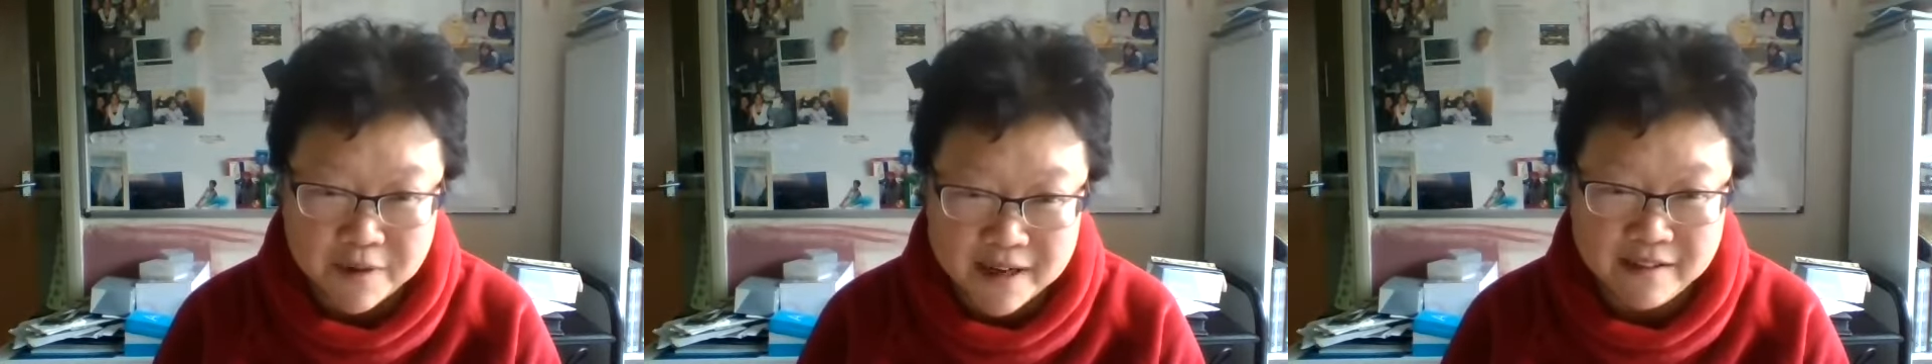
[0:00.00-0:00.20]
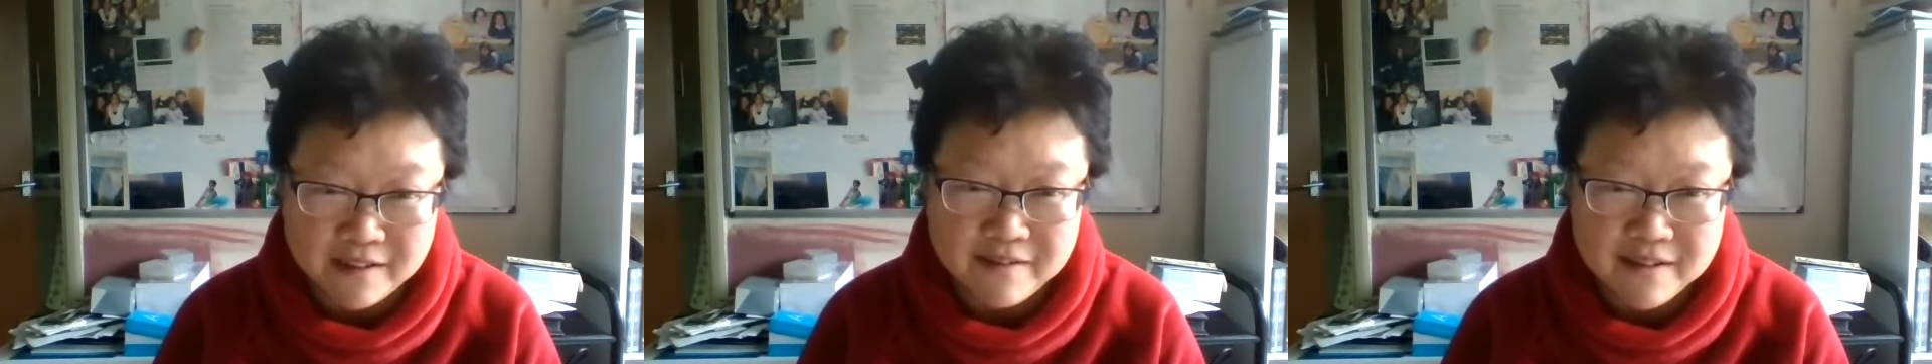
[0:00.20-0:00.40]

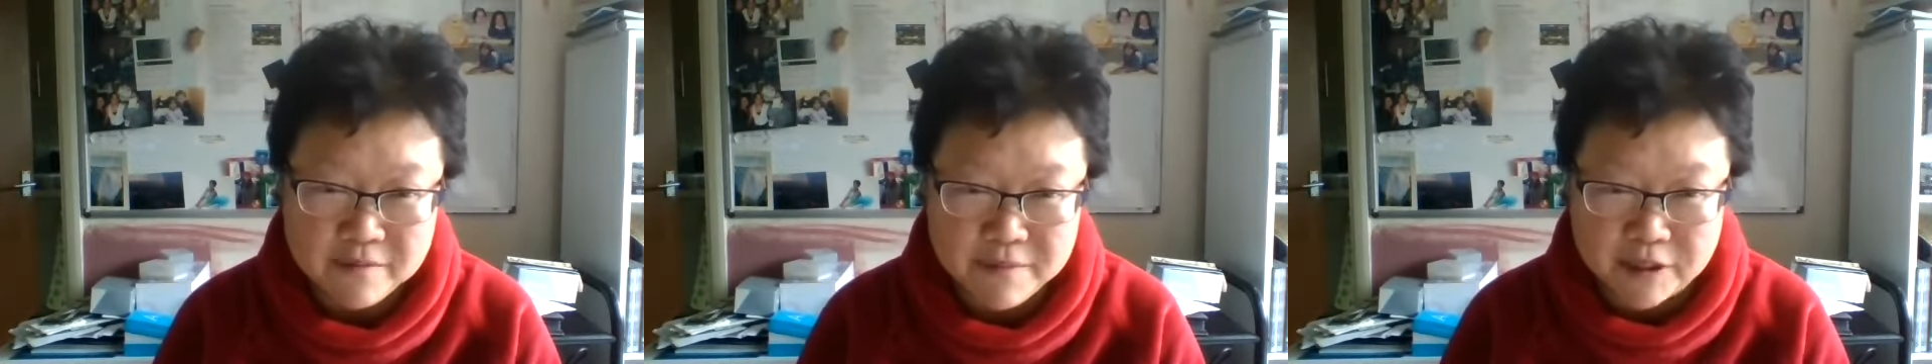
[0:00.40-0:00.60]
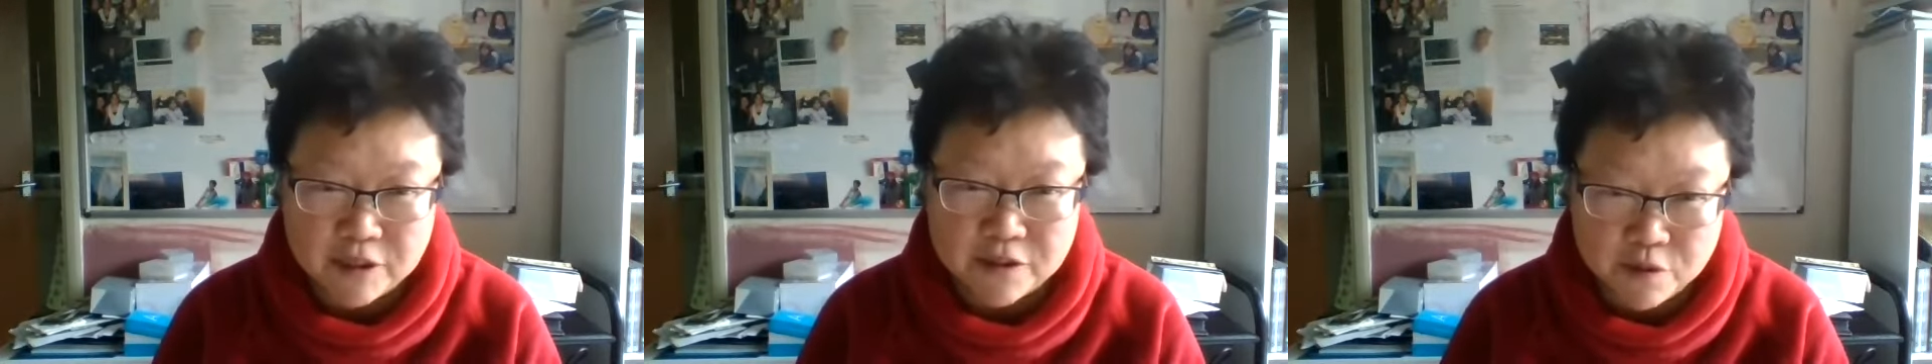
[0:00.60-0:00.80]
well
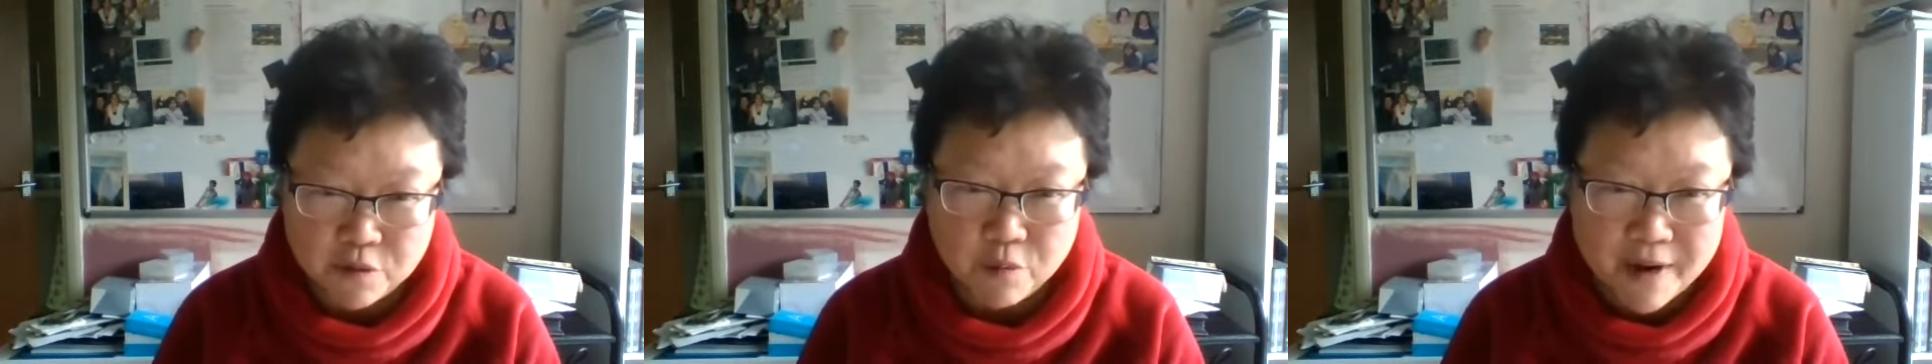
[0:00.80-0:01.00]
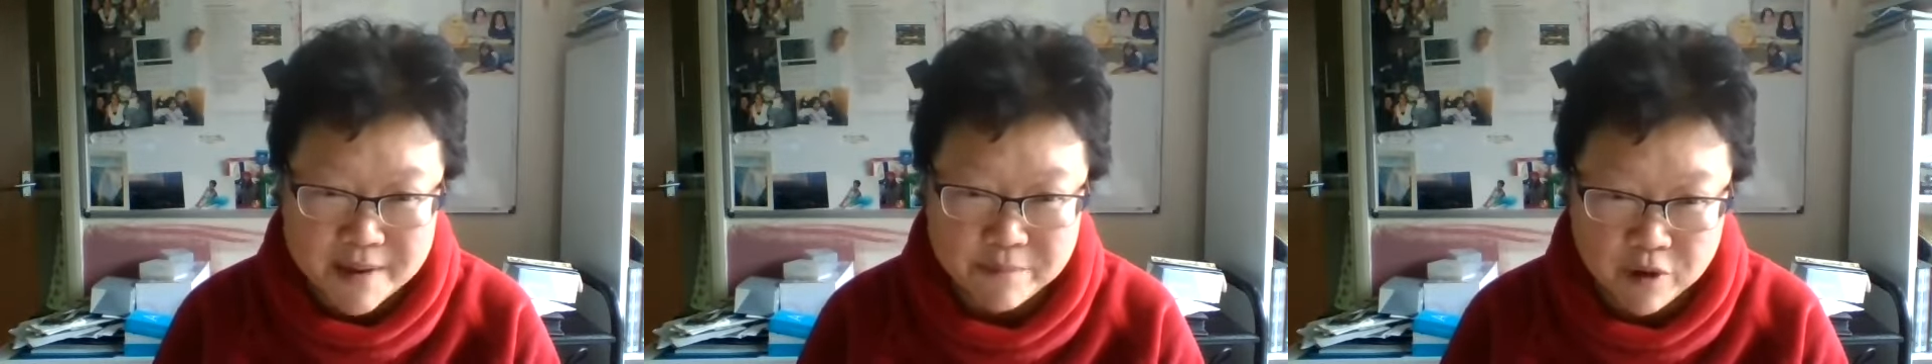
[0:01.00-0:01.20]
because of
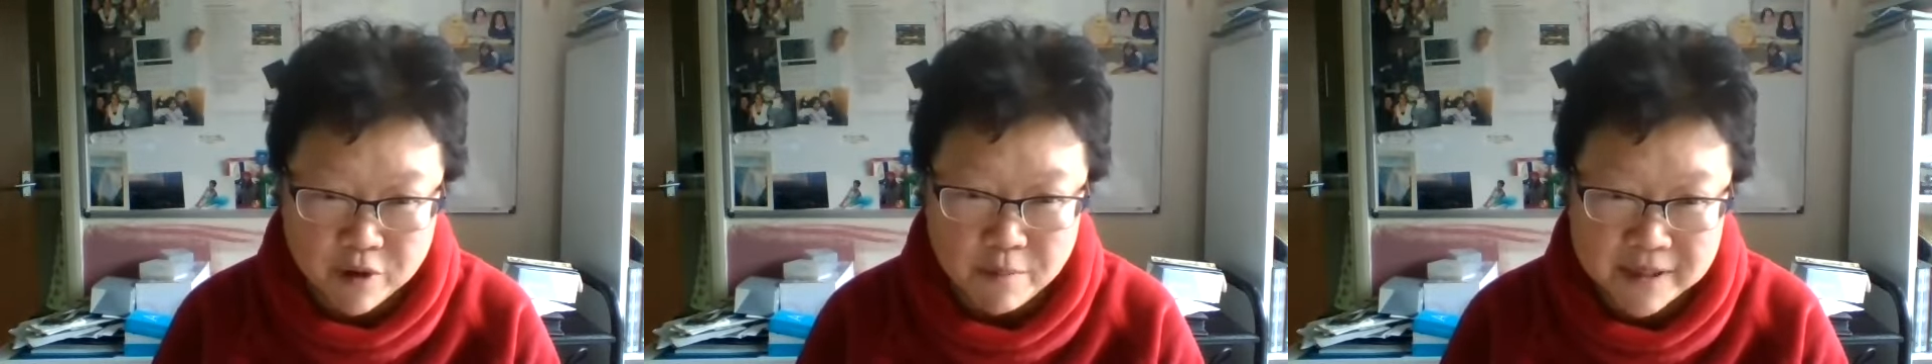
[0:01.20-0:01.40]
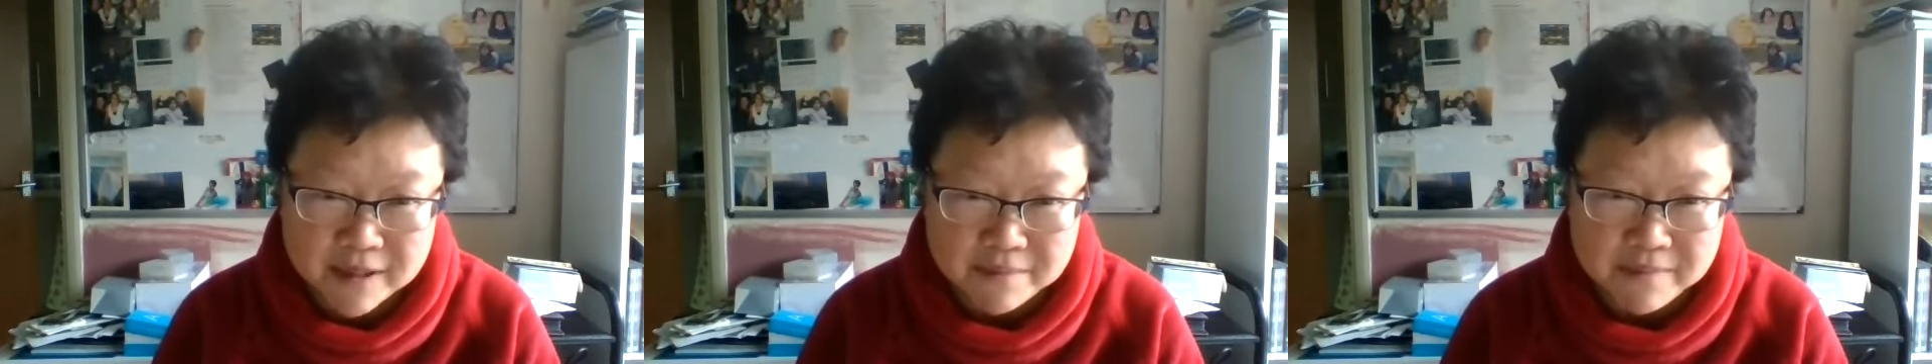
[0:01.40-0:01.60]
the weight
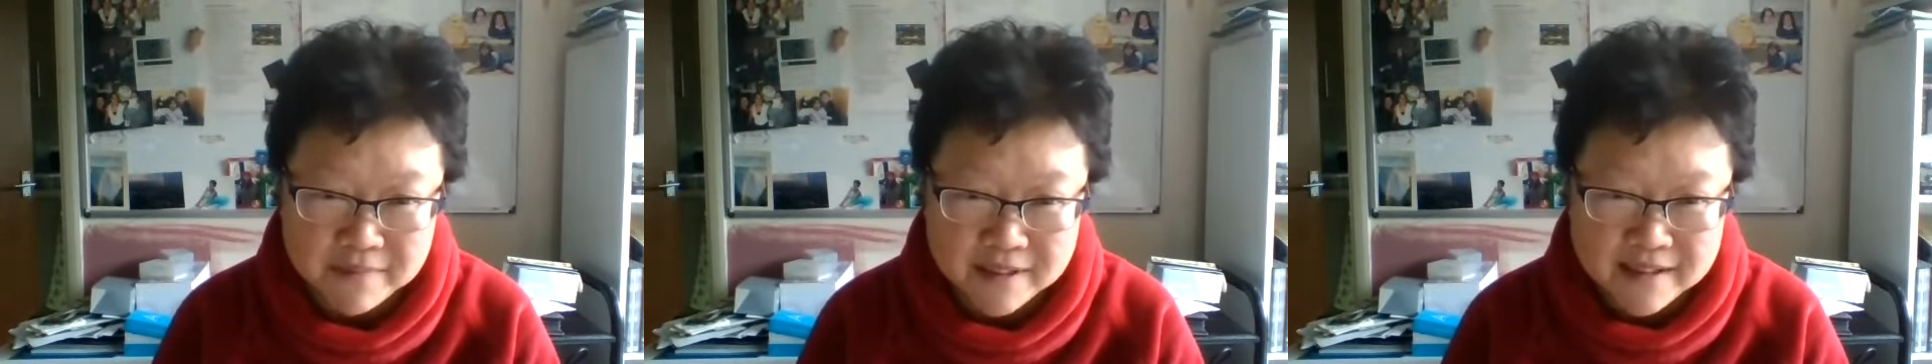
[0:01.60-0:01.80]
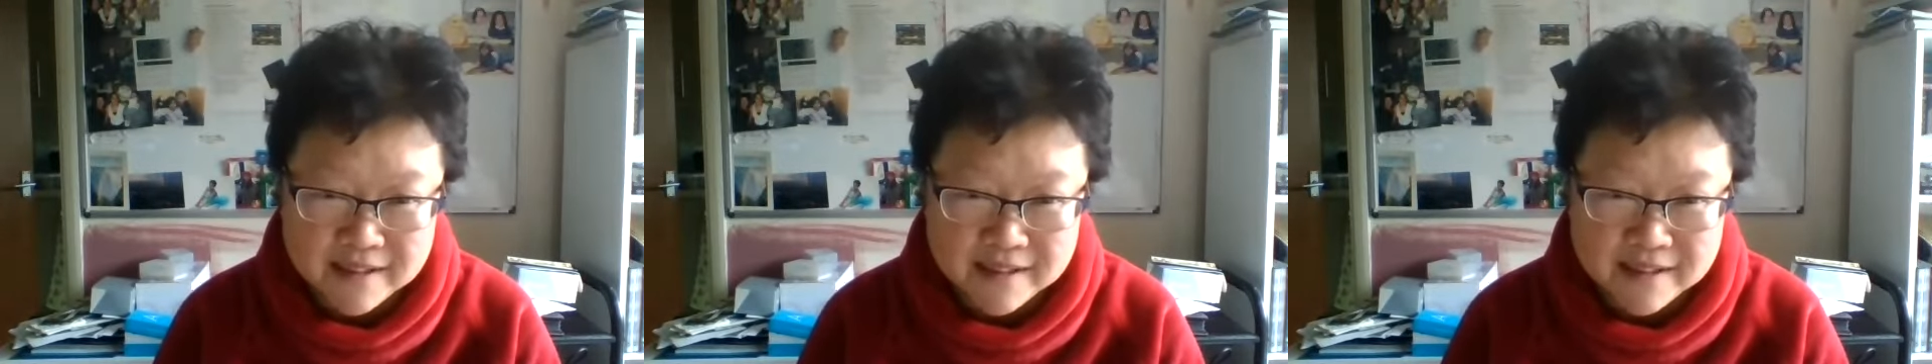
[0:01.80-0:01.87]
problem.